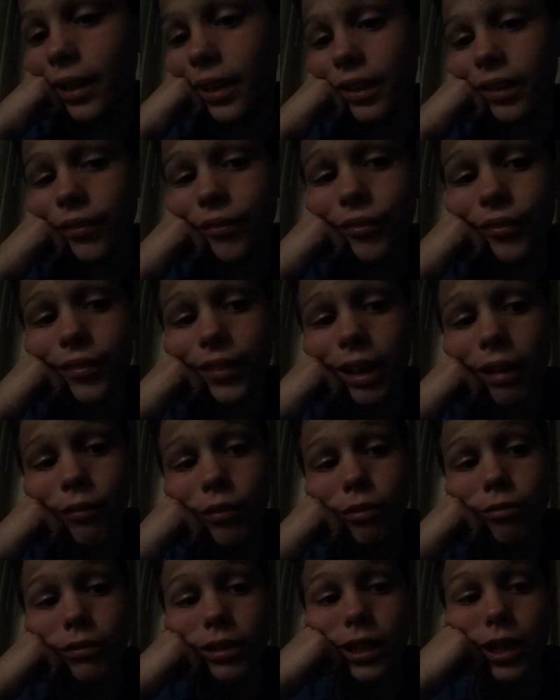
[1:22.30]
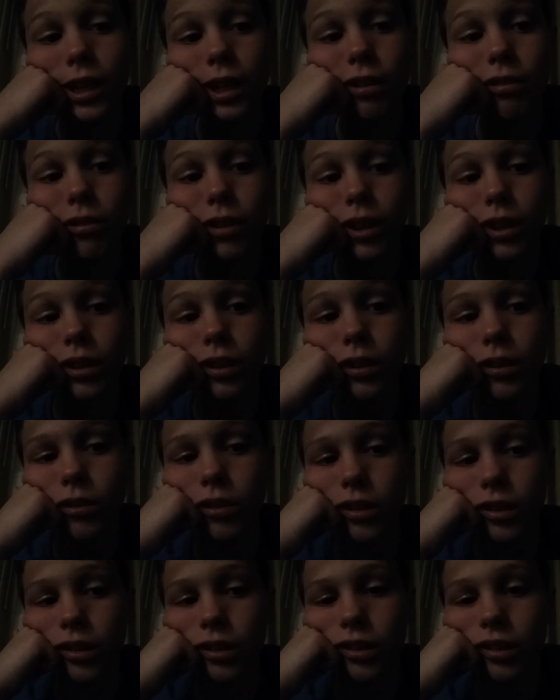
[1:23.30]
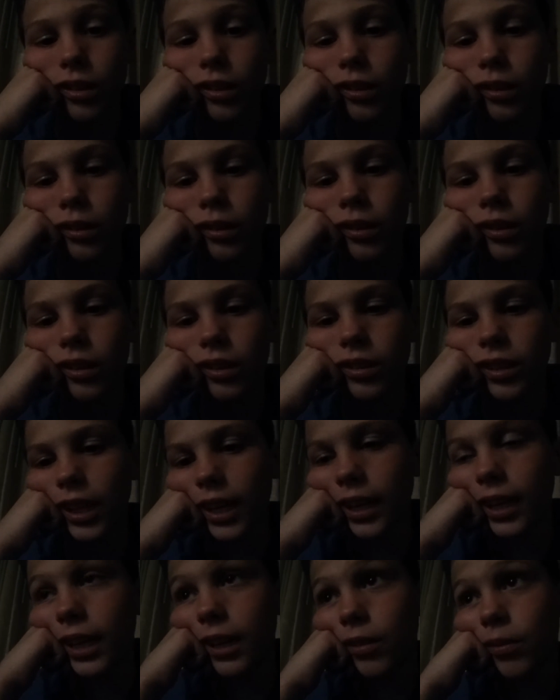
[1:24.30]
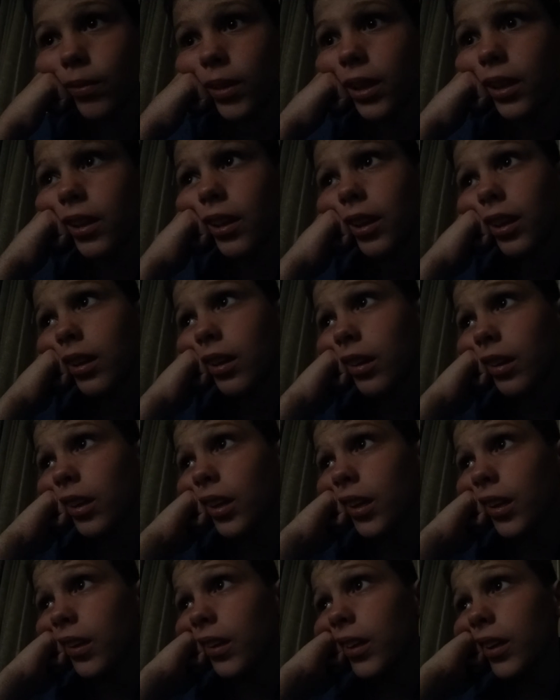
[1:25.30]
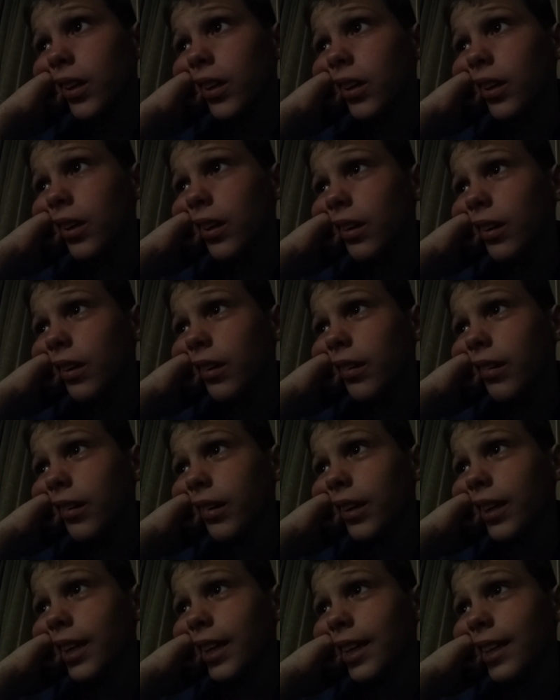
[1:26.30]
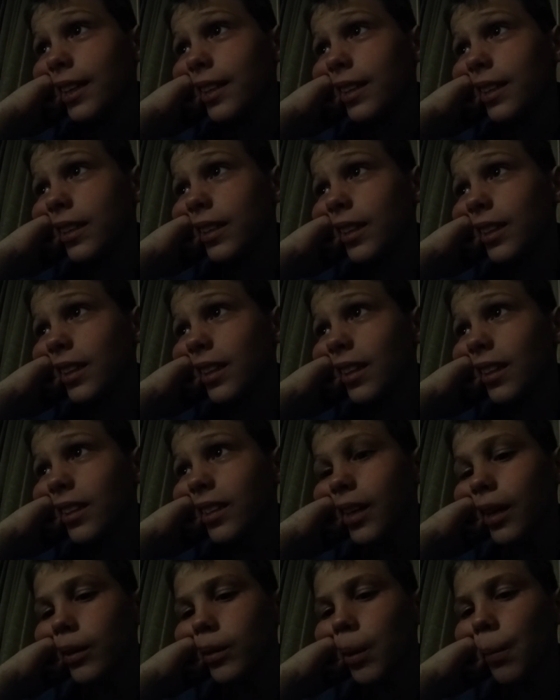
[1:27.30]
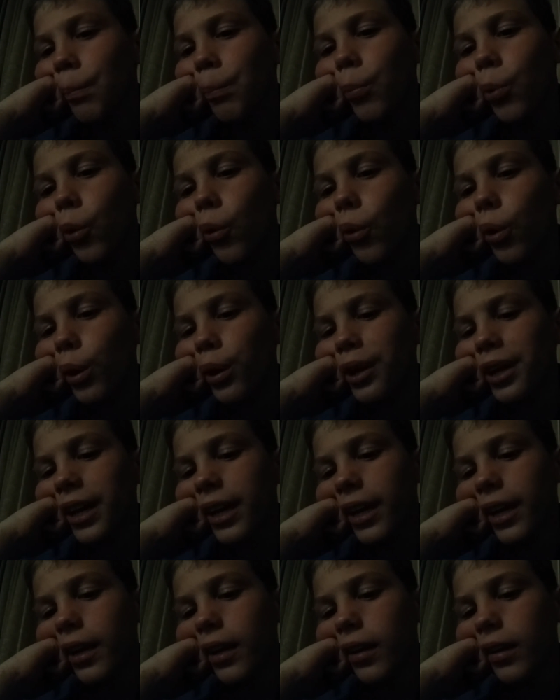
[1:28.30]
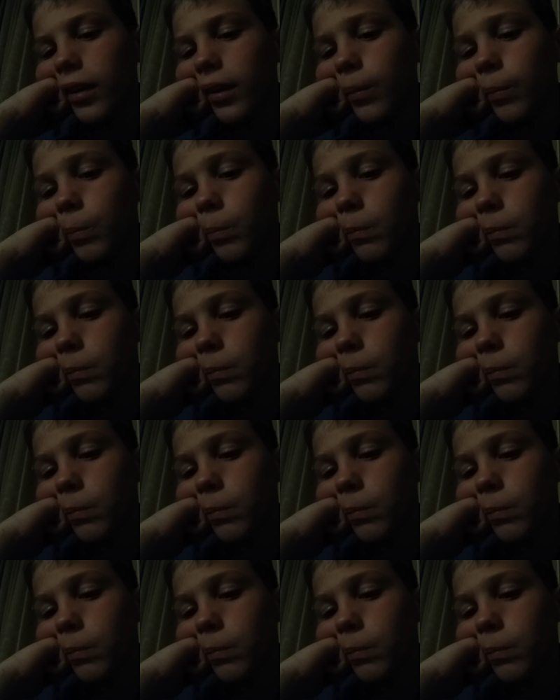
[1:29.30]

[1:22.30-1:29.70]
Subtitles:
And if everyone got it wrong, I'll just say it out. So, I just did this because I'm bored and...